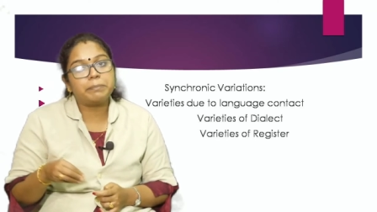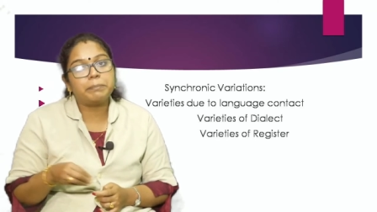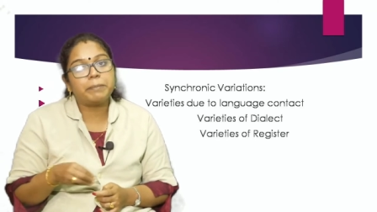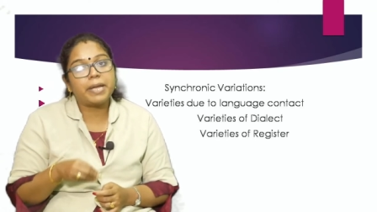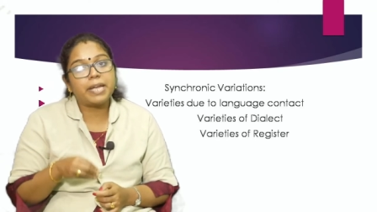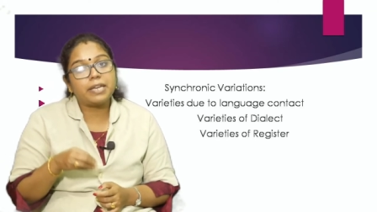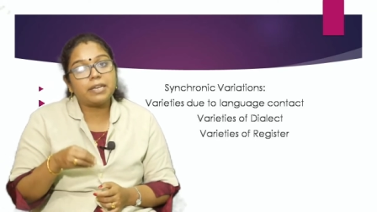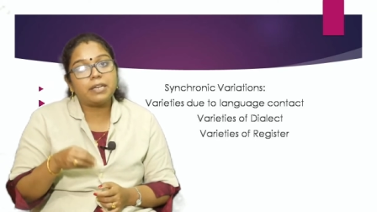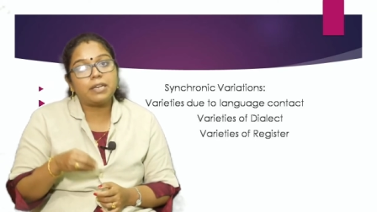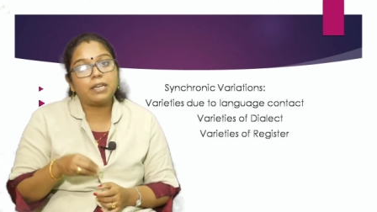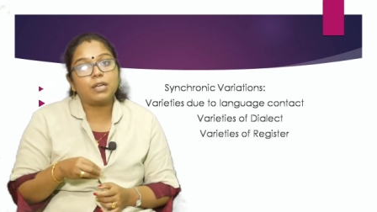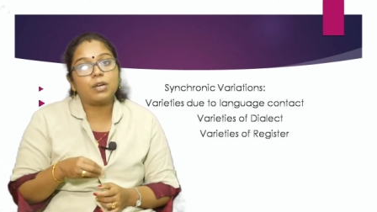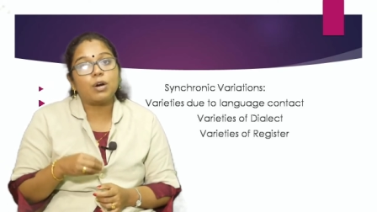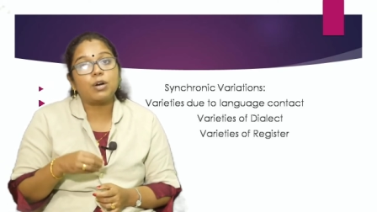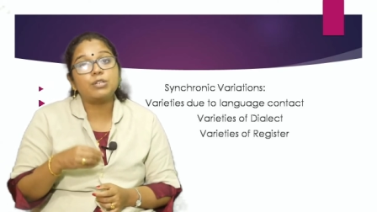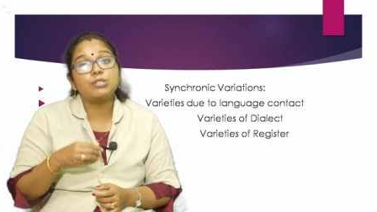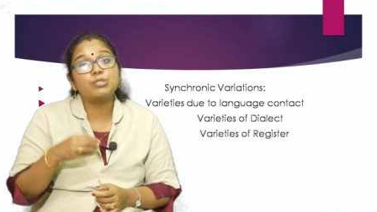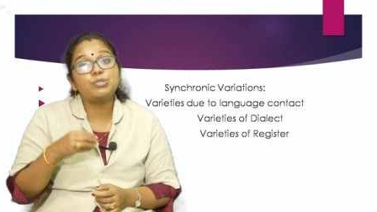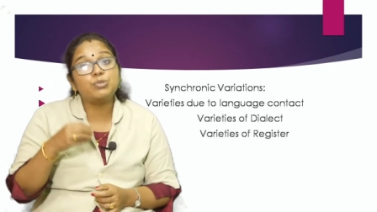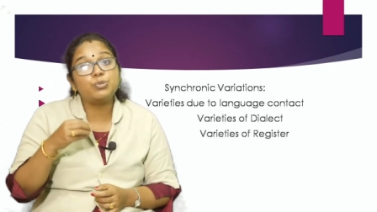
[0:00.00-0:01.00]
mainly
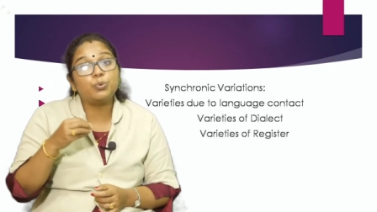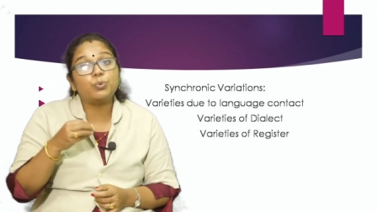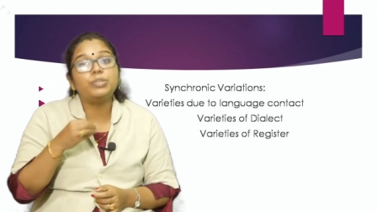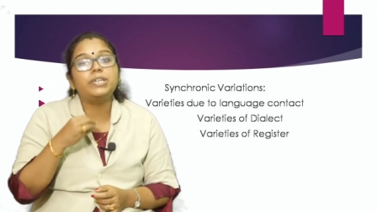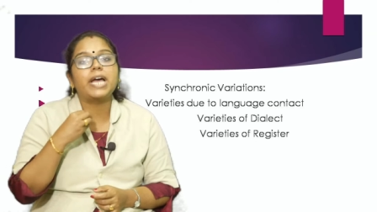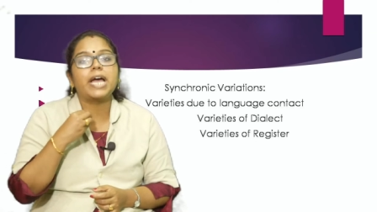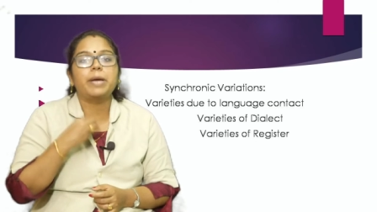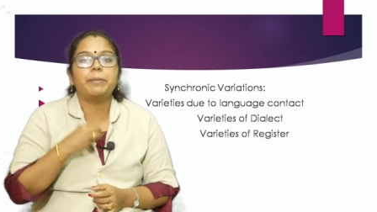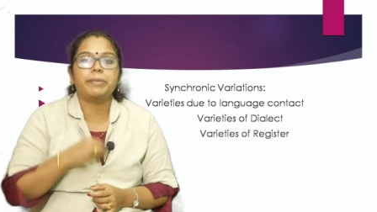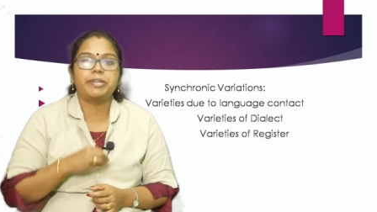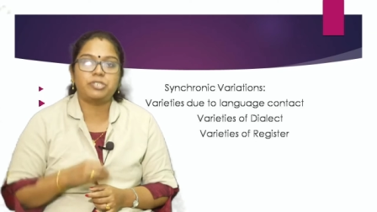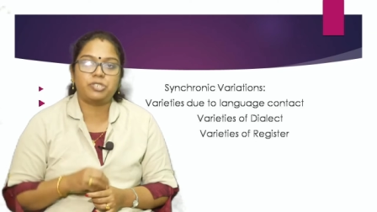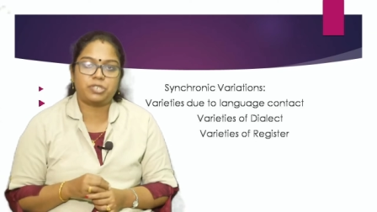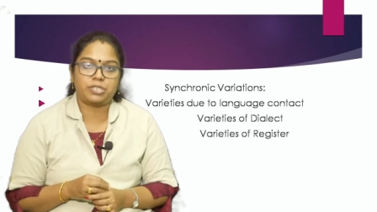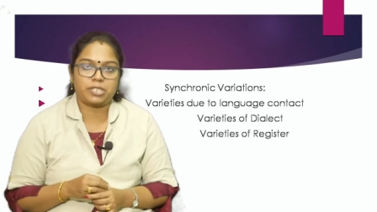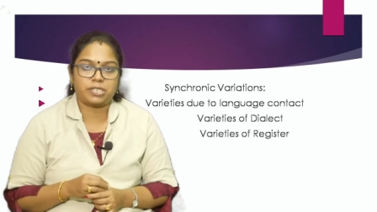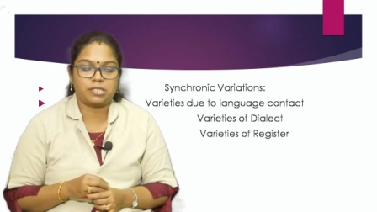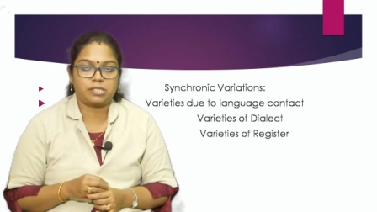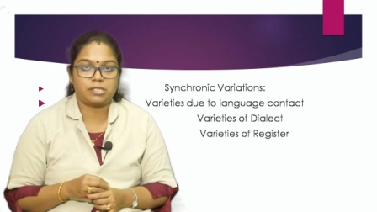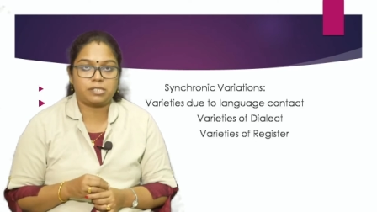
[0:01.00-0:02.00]
on two
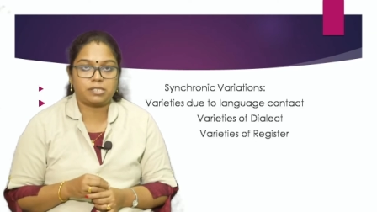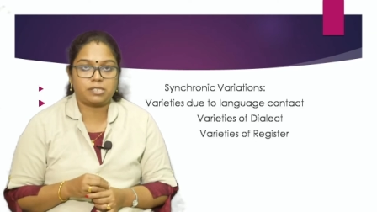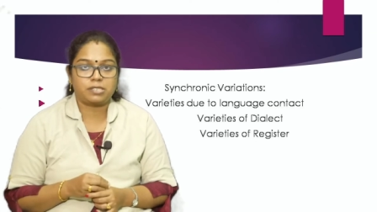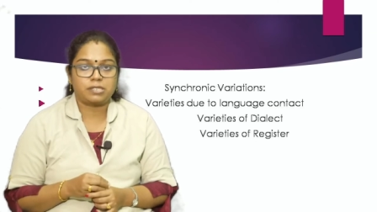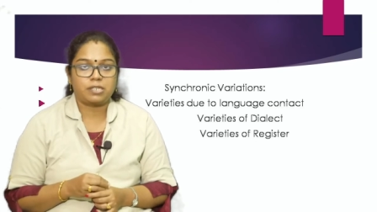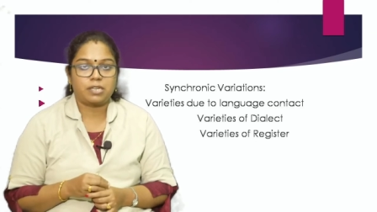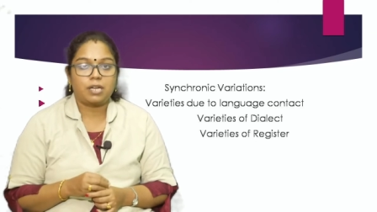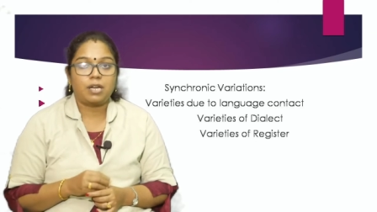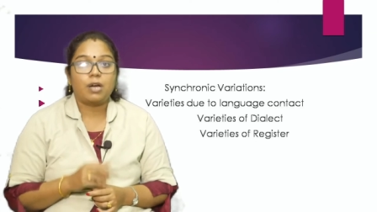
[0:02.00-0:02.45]
dimensions.